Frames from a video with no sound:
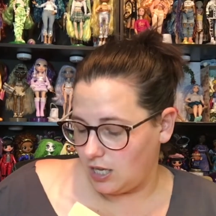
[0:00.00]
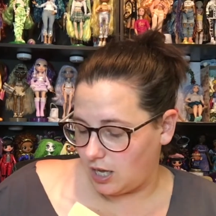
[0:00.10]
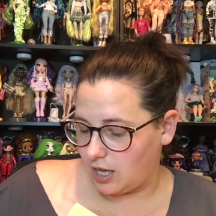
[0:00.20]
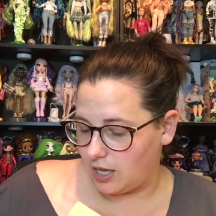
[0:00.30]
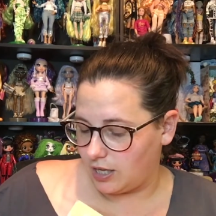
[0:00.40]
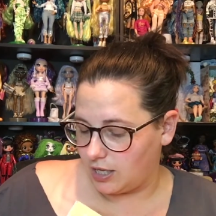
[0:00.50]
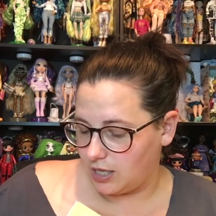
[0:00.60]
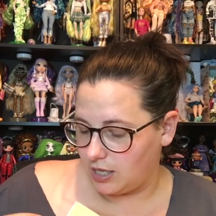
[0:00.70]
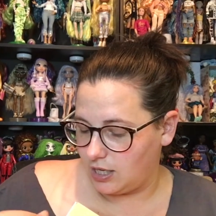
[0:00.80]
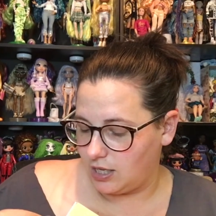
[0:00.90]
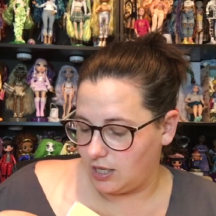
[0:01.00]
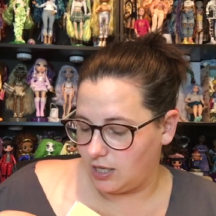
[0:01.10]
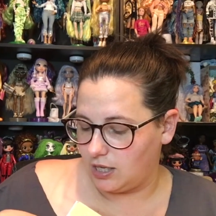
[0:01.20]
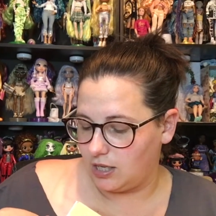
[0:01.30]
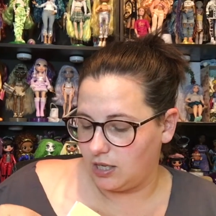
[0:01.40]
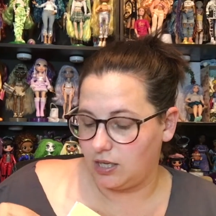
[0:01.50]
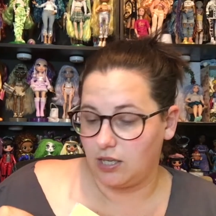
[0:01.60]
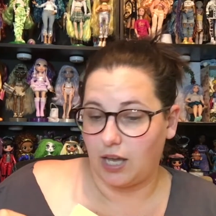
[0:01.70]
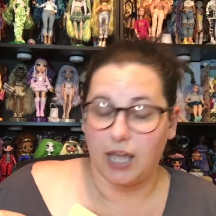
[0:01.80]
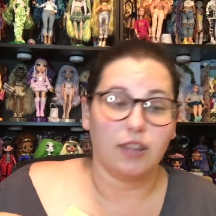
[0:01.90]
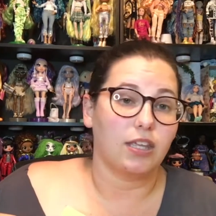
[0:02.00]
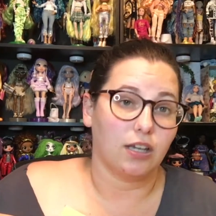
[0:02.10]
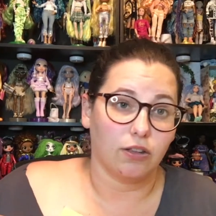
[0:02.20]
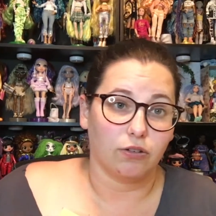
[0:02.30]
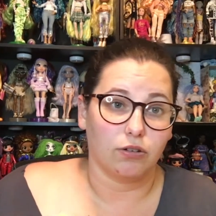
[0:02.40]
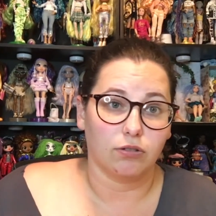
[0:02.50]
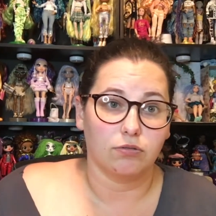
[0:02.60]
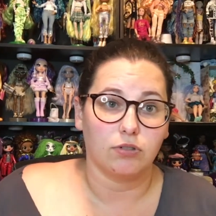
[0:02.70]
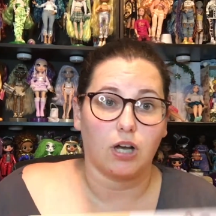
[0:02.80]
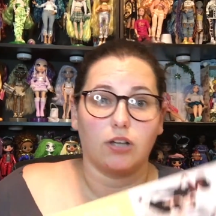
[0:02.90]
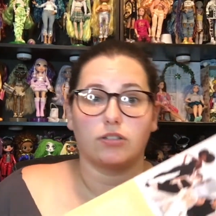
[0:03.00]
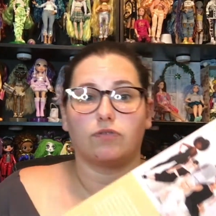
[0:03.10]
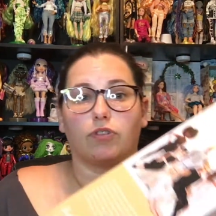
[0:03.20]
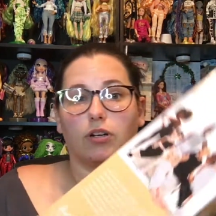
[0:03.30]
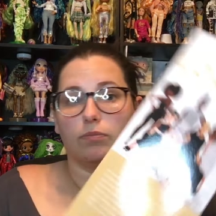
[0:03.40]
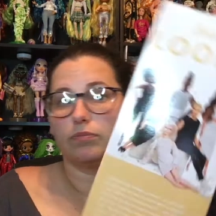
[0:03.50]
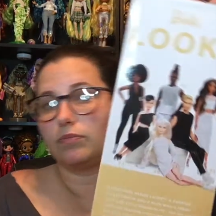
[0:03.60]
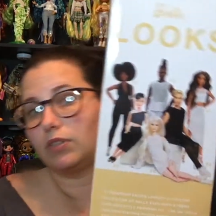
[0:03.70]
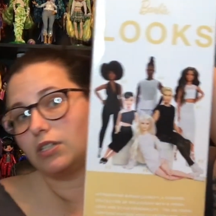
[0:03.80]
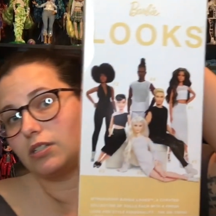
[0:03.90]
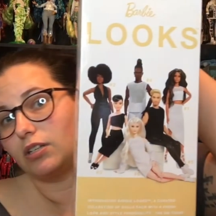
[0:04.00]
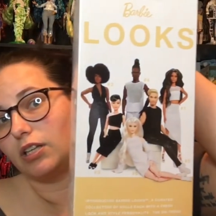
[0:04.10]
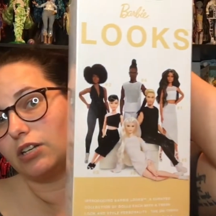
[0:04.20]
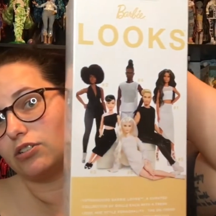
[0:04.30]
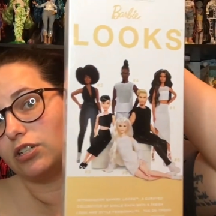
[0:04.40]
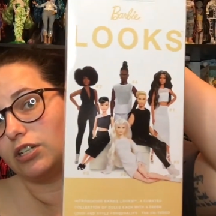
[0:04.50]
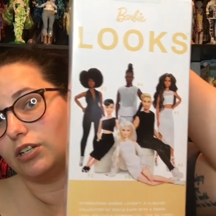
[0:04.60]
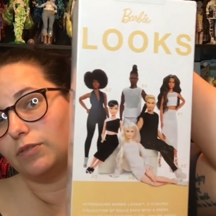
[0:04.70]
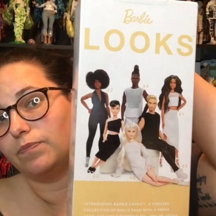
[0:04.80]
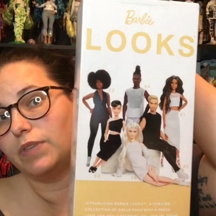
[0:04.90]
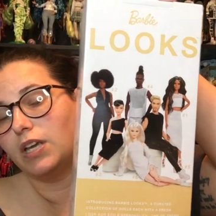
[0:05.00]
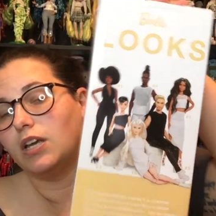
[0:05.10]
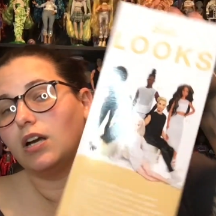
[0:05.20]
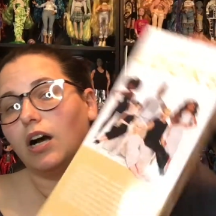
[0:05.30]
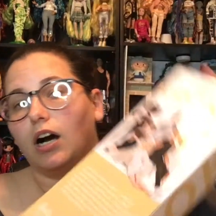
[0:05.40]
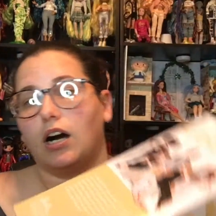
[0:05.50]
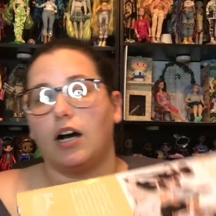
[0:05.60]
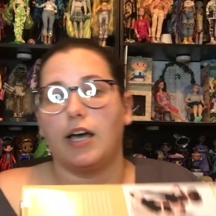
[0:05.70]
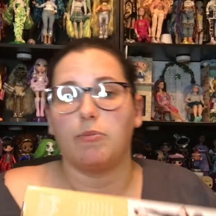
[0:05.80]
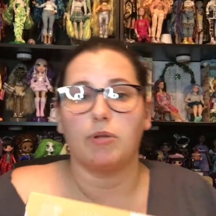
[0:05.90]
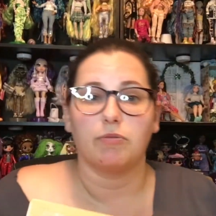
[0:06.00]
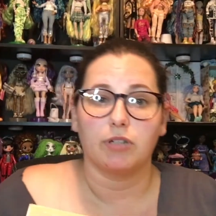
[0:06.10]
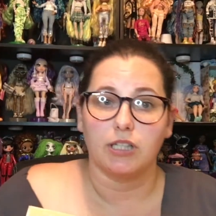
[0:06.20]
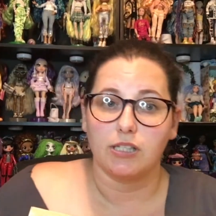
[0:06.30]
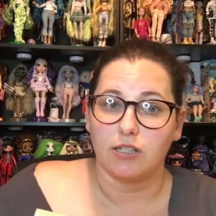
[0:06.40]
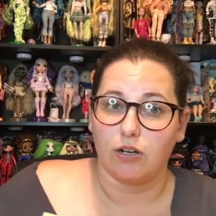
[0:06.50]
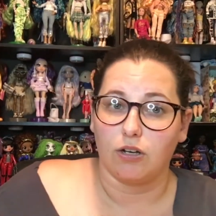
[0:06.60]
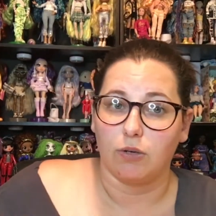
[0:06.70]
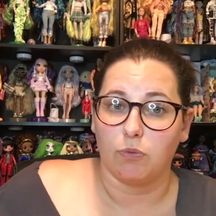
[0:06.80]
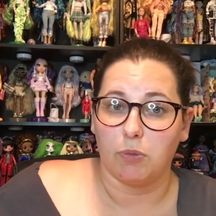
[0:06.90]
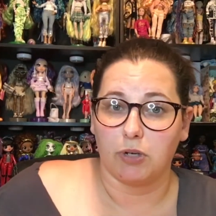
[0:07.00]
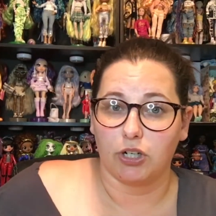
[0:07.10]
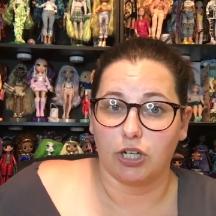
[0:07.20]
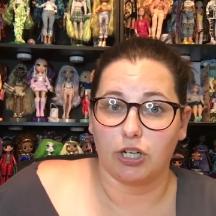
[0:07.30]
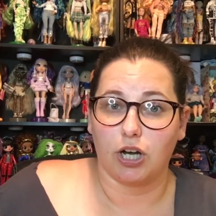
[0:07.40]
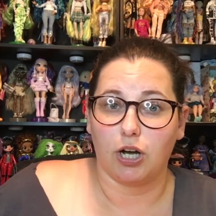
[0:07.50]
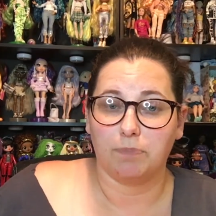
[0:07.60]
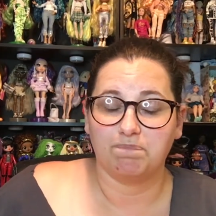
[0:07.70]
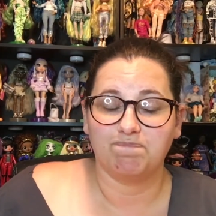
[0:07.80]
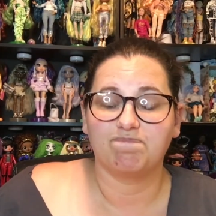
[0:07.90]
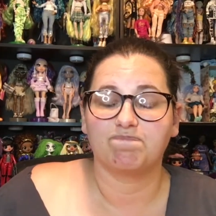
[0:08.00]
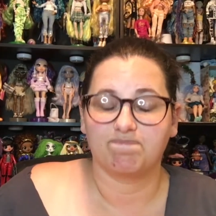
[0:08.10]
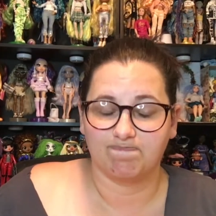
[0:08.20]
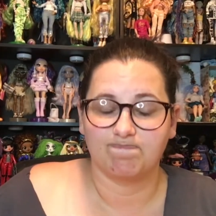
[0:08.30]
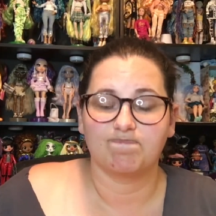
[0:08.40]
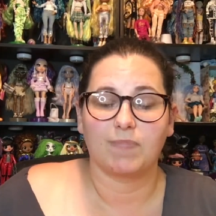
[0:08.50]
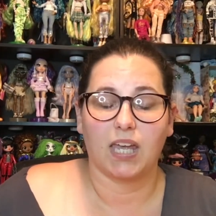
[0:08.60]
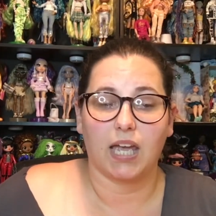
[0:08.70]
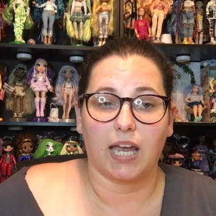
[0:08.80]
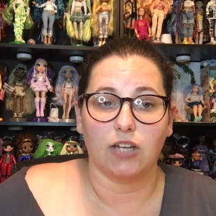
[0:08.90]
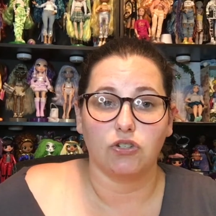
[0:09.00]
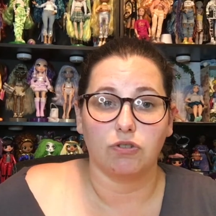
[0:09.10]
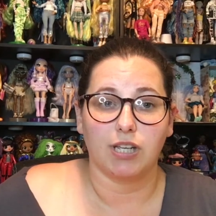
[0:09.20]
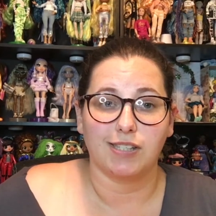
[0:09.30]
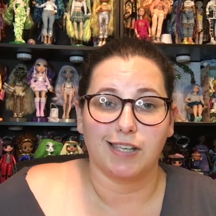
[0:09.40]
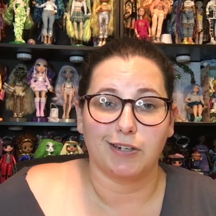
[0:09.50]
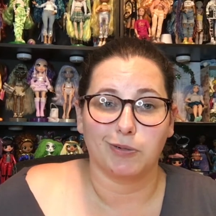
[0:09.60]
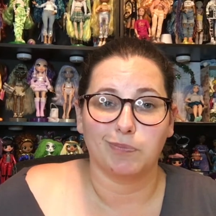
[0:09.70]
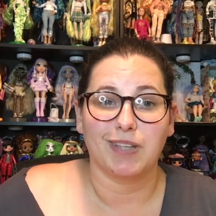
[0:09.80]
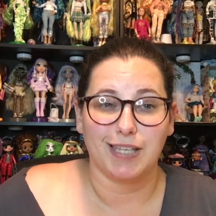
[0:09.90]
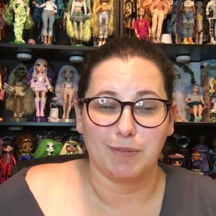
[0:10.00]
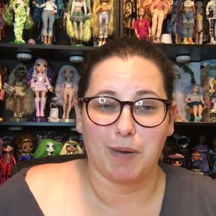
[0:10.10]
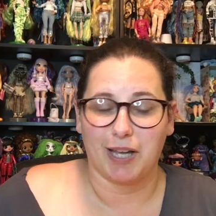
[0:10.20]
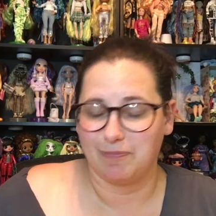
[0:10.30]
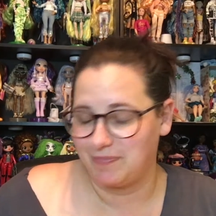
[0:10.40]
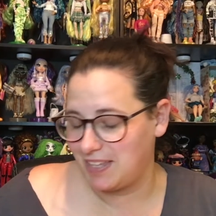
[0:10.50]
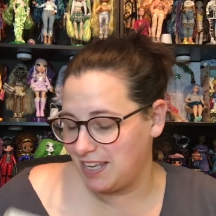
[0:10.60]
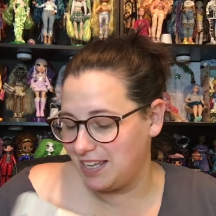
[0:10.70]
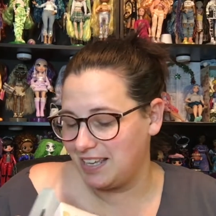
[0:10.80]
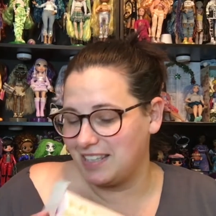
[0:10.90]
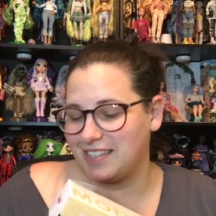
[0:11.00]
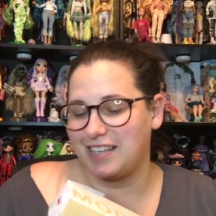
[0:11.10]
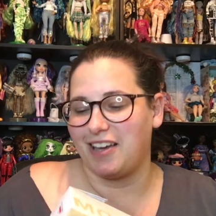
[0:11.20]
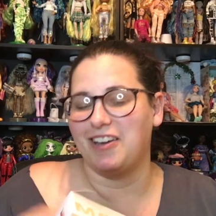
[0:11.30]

uh, he and the other dolls from this collection here uh, had been released on Walmart.com and two days later he's mine. So